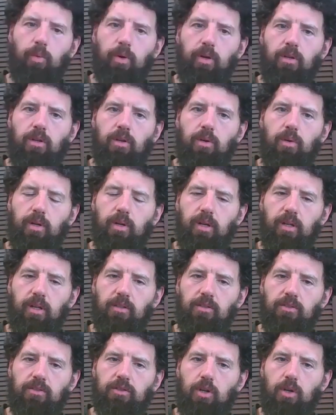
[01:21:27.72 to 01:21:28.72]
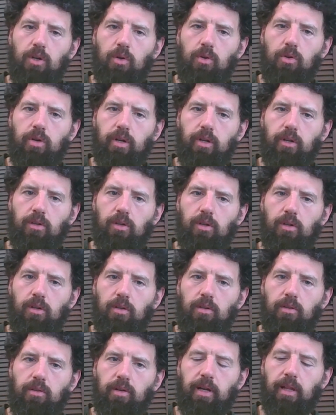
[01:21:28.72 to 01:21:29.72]
we do it is so critical,
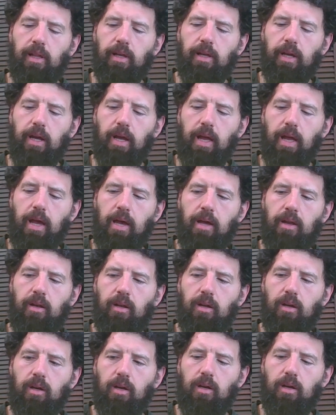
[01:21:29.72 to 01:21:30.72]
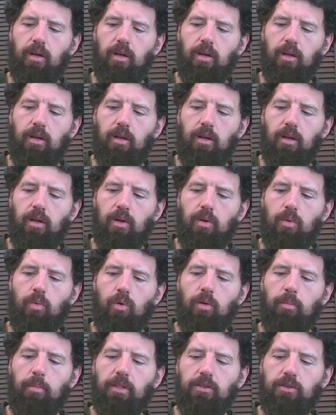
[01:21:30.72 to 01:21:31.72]
right? Like I had one
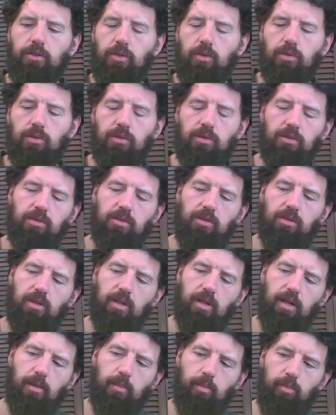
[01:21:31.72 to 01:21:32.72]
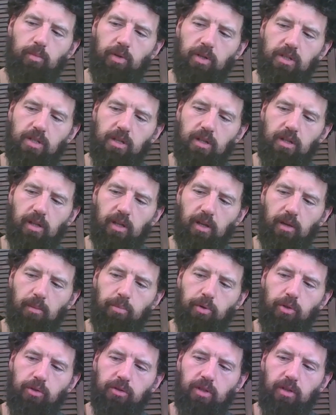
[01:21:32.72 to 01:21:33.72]
of my students recently
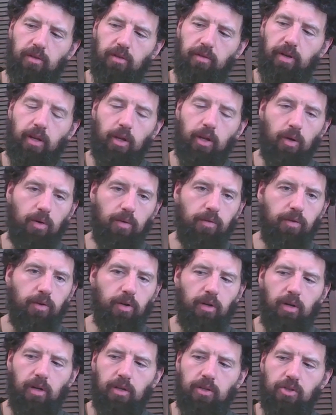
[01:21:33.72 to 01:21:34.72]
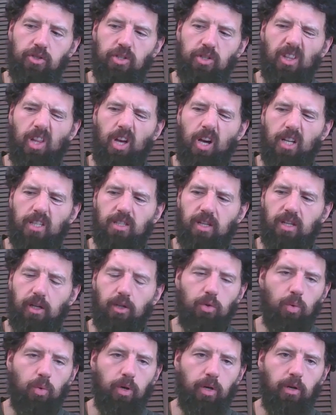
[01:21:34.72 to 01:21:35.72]
posted a video of her, and she lost like
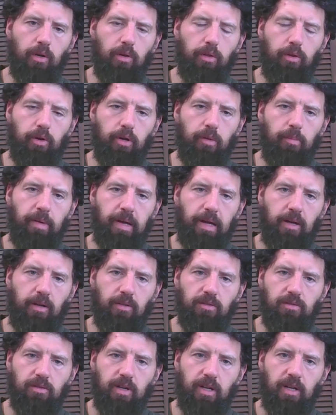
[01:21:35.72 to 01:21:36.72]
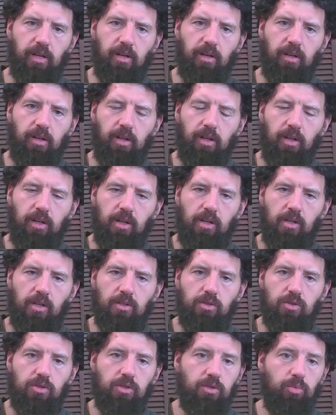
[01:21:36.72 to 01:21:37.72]
20 or 30 pounds, right?
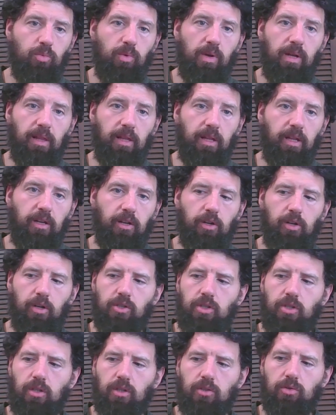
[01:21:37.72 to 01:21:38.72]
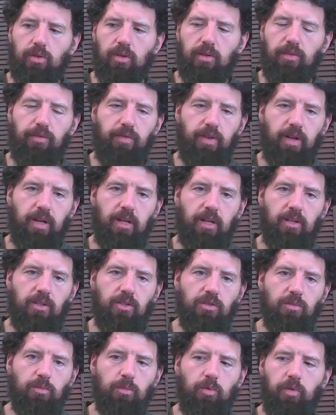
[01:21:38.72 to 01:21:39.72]
So she's way leaner and she looks really fit and
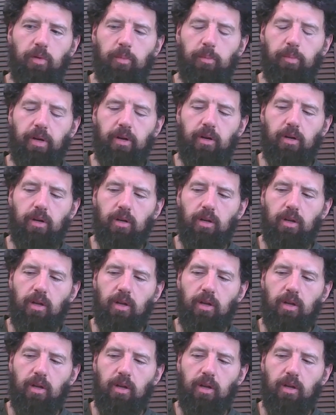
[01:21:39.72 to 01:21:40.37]
she's moving better.